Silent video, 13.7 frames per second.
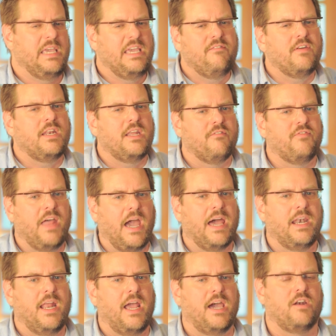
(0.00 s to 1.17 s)
even if
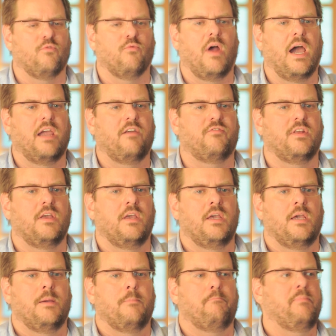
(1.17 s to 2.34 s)
that had arrived
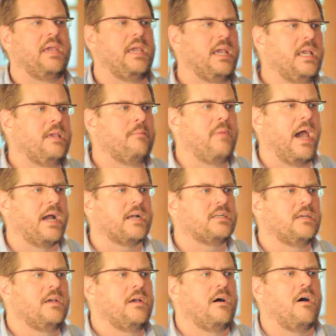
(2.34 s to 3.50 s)

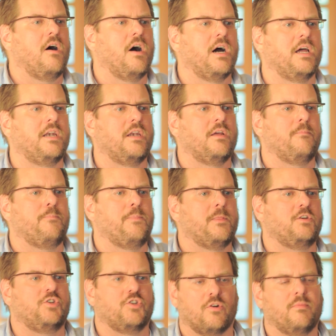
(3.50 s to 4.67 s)
piggybacked on
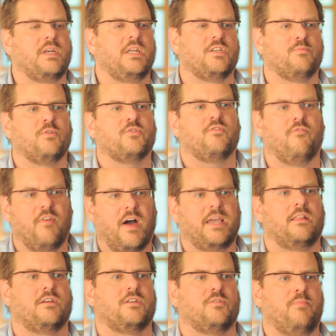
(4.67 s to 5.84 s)
Germany's most
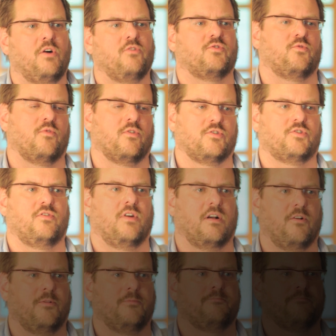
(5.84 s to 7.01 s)
violent post-war
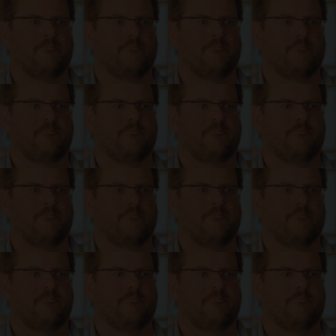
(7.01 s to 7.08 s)
struggle.